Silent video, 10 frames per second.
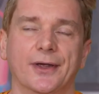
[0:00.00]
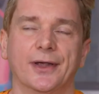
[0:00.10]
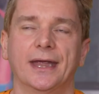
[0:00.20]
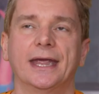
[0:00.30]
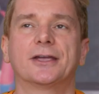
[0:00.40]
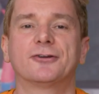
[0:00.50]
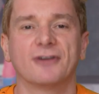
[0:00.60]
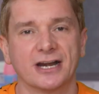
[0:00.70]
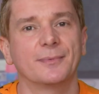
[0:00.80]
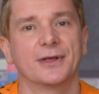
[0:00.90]

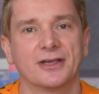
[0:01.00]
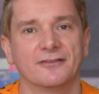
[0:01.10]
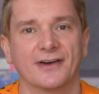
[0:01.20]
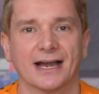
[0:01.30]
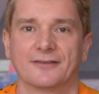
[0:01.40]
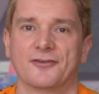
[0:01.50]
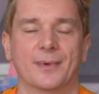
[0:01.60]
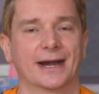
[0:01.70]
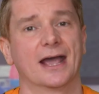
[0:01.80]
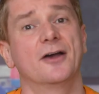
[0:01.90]
incredibly good value for
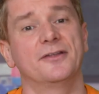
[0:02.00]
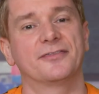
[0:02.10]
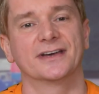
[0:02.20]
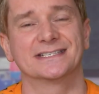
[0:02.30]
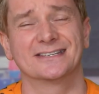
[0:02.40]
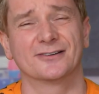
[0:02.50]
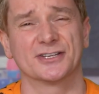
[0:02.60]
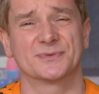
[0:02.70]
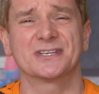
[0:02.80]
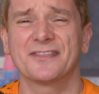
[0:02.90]
money, only thirteen dollars,
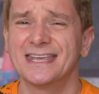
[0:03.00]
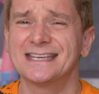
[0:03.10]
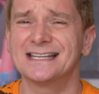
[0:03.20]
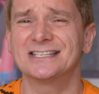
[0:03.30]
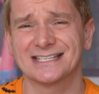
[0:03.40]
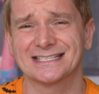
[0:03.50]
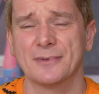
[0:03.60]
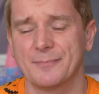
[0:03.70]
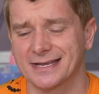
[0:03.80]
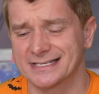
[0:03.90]
which I think is legitimate
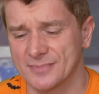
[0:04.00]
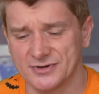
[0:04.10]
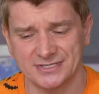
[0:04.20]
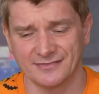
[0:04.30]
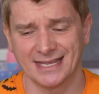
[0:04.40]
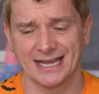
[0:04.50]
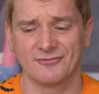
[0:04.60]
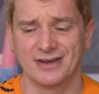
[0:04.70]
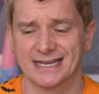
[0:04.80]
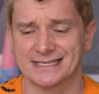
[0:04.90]
because most of the
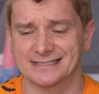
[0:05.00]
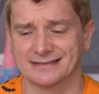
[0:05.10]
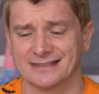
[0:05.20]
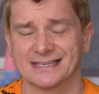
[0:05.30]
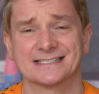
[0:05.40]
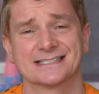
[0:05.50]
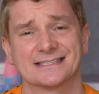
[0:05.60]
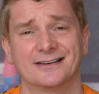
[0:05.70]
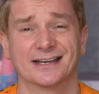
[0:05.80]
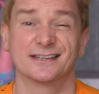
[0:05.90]
ingredients and the things
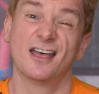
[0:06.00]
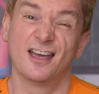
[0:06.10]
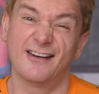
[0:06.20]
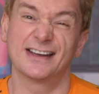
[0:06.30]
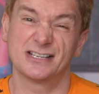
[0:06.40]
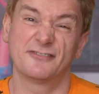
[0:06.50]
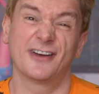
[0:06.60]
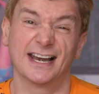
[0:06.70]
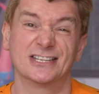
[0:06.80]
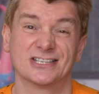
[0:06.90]
inside are actually
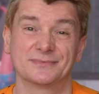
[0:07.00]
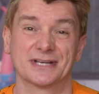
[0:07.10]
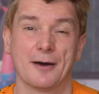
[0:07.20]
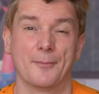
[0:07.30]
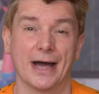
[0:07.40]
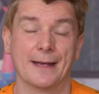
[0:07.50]
fairly cheap to come by.